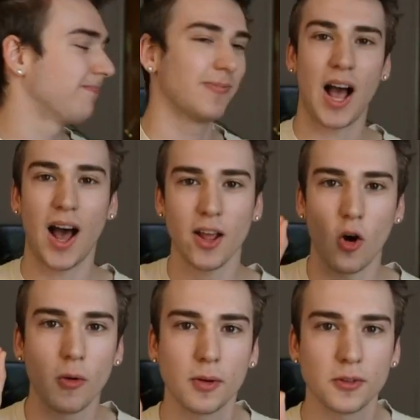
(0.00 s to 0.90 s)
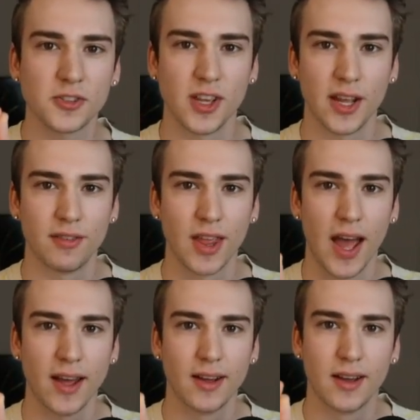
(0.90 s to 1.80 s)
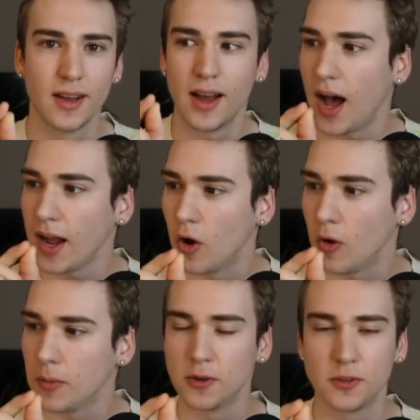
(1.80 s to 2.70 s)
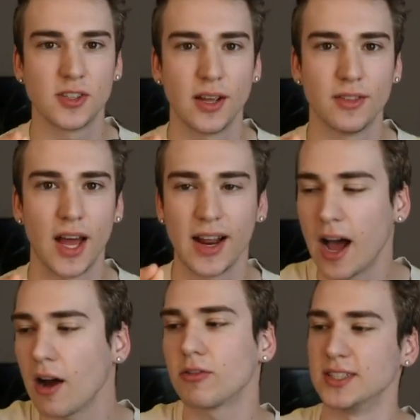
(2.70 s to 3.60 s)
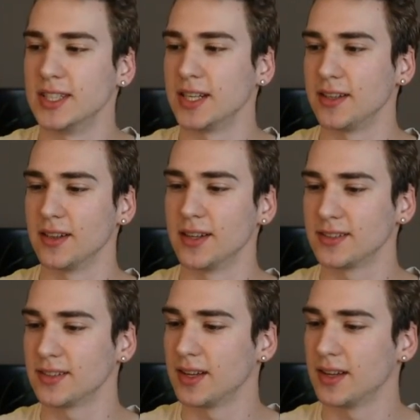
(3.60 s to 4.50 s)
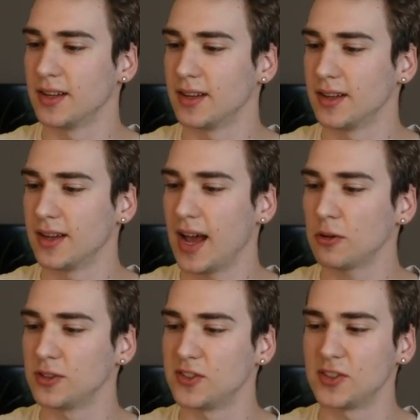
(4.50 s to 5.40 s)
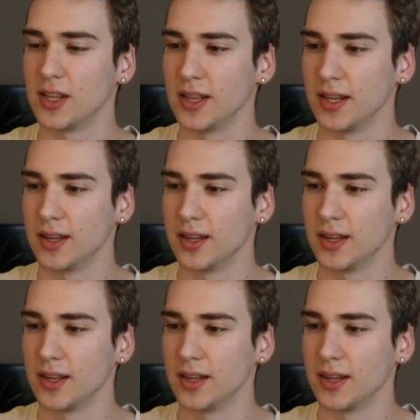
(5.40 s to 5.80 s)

I almost saved that. How ridiculous. How silly.